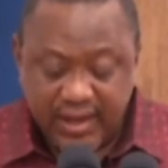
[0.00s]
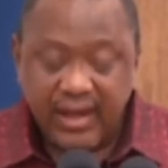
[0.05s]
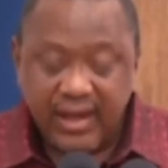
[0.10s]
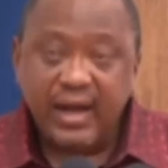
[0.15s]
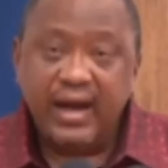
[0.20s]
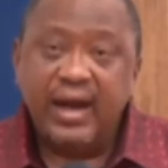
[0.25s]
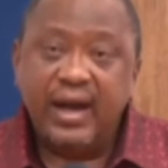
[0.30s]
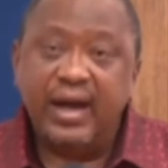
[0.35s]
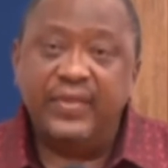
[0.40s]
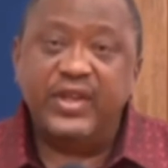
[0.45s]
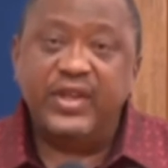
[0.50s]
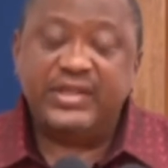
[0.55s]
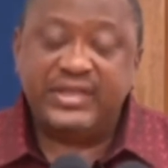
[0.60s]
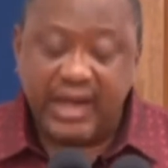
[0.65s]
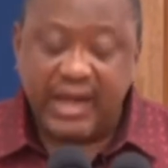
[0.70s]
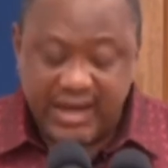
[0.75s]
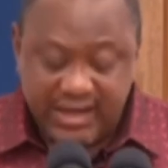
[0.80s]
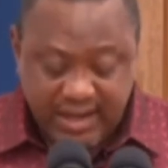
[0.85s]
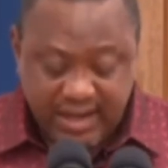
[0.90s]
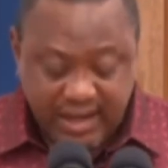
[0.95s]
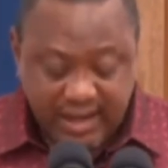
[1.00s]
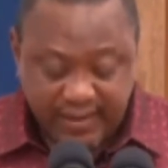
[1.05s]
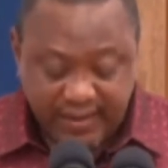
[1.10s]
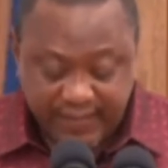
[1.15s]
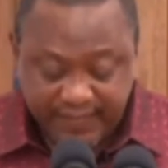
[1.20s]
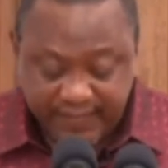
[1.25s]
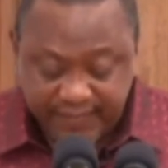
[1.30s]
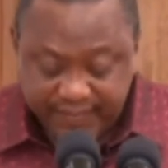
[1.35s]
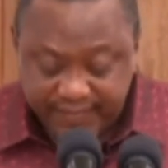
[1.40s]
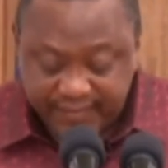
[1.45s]
And the tenure
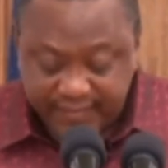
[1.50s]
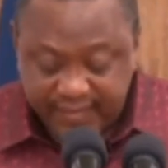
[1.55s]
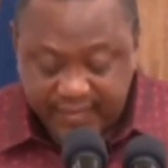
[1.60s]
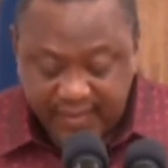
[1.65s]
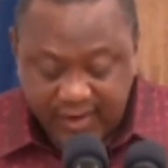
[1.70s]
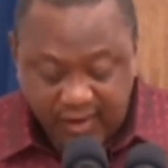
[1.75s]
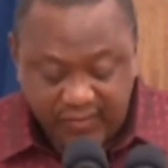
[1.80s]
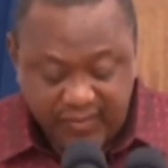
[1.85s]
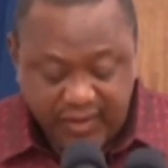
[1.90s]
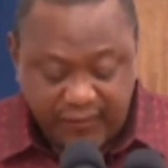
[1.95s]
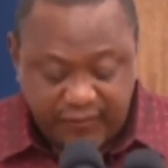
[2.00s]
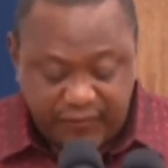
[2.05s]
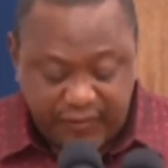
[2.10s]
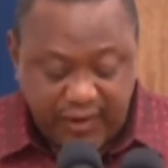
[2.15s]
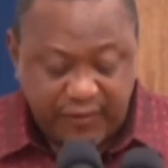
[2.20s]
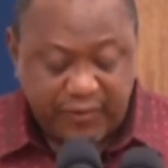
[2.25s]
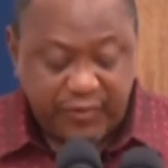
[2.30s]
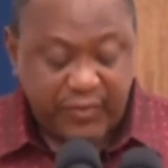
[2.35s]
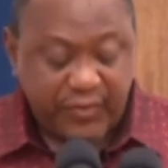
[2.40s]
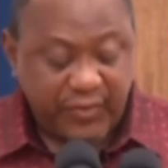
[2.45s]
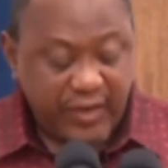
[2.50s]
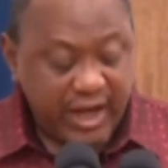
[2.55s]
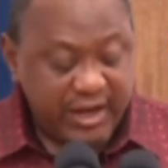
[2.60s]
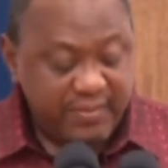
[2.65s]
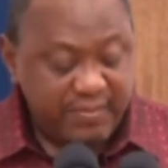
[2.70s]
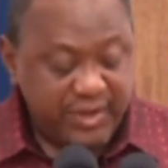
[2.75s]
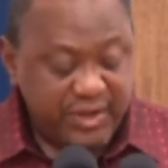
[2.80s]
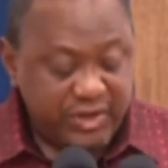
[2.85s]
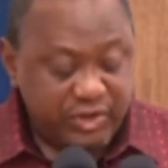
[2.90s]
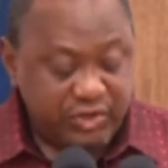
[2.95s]
of the fifth
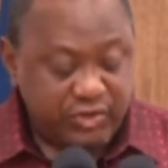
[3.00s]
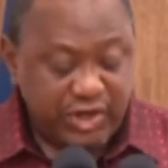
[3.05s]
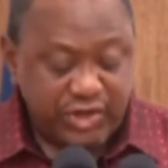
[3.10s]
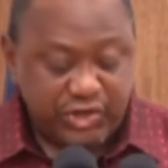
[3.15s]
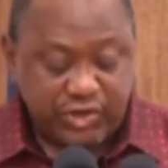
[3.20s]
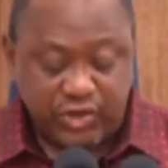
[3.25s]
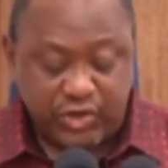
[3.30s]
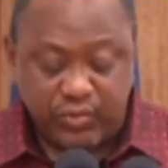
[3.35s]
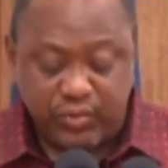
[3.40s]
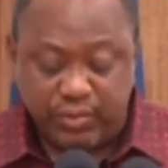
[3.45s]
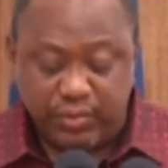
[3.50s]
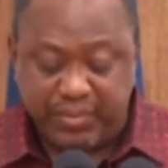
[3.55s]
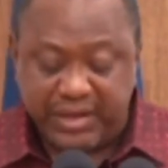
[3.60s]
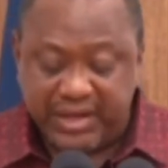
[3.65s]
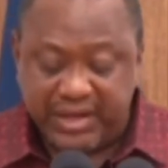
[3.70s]
administration will begin.